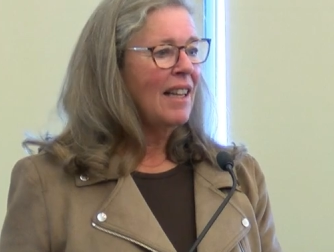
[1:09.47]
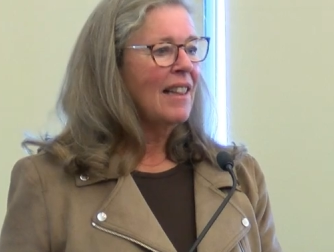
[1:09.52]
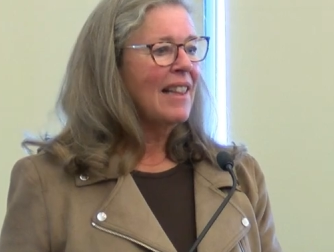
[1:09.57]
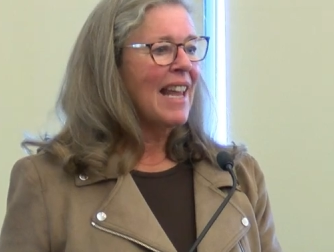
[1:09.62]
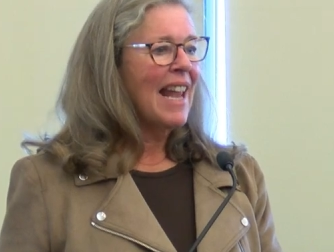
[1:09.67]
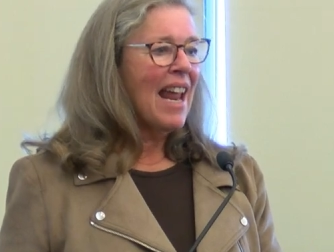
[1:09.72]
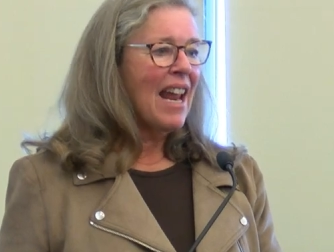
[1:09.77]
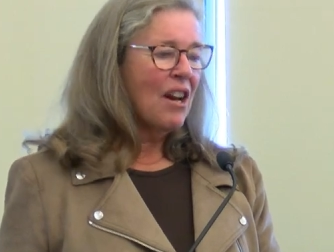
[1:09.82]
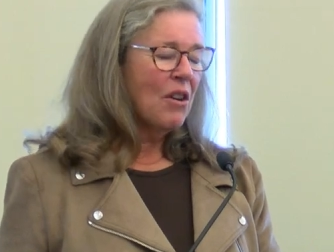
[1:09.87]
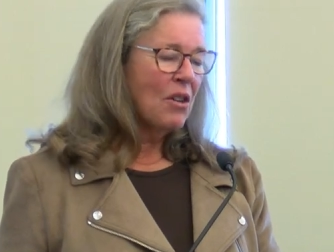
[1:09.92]

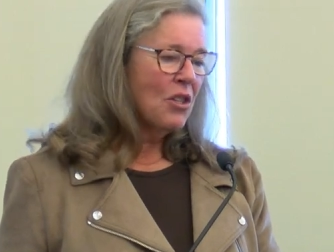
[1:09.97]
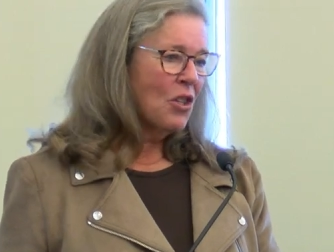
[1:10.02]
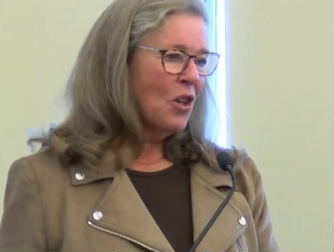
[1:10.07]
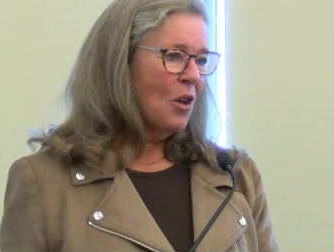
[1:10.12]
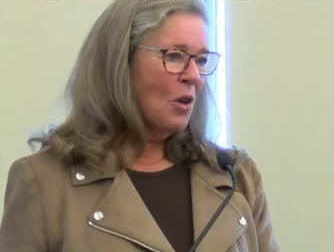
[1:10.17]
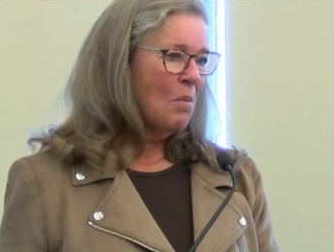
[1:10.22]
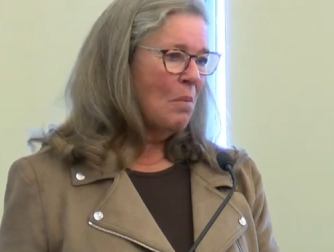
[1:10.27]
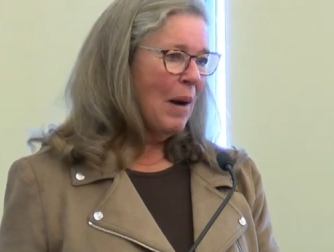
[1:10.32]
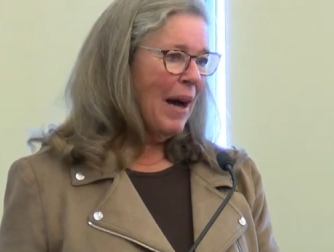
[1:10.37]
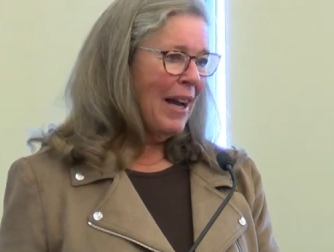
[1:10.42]
the
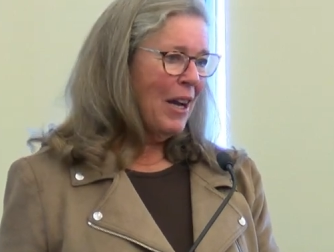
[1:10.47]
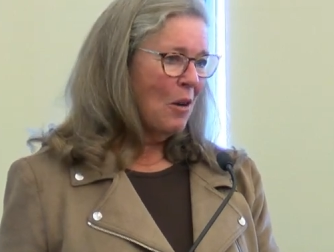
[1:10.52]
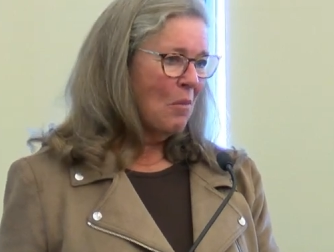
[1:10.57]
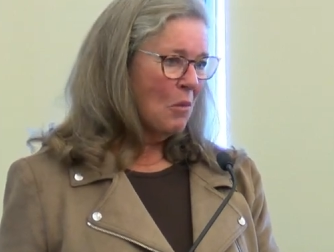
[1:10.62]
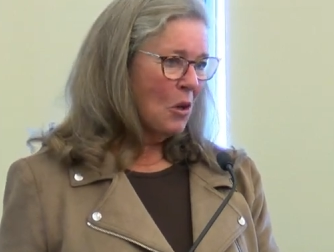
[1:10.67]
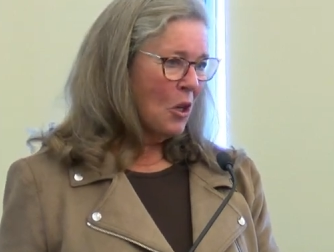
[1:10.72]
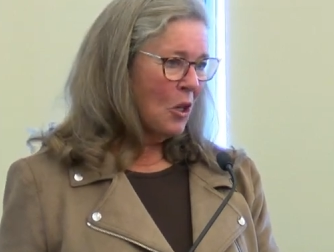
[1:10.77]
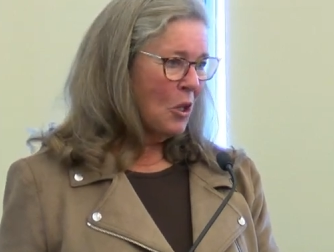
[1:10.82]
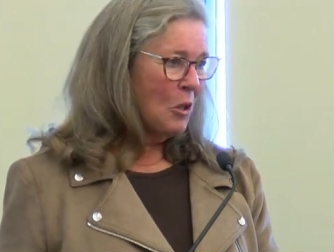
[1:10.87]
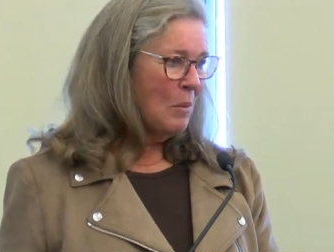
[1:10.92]
Arizona
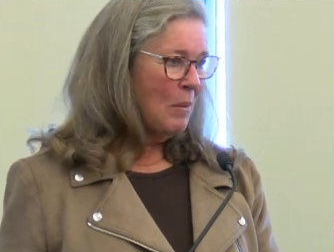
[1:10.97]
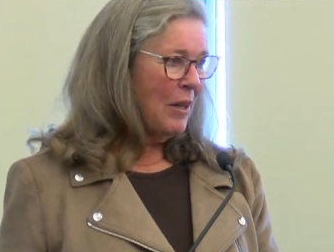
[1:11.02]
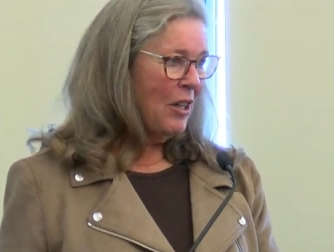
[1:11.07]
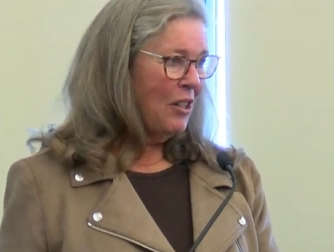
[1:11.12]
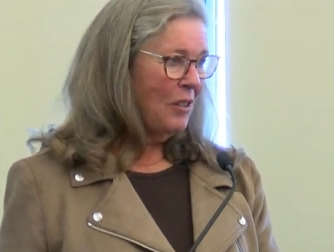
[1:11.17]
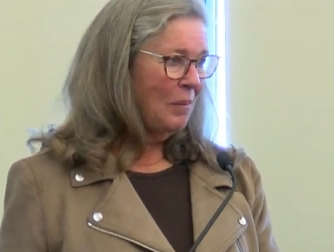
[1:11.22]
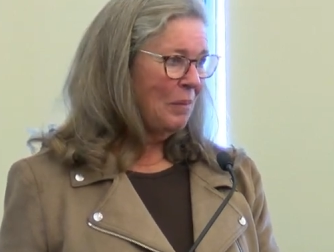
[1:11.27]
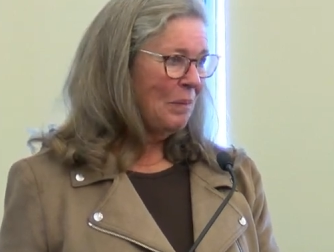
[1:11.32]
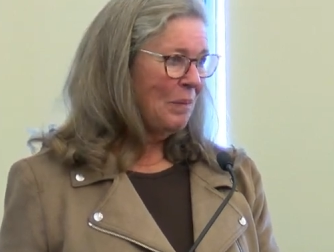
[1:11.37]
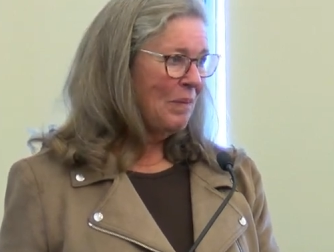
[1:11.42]
biomarker bill.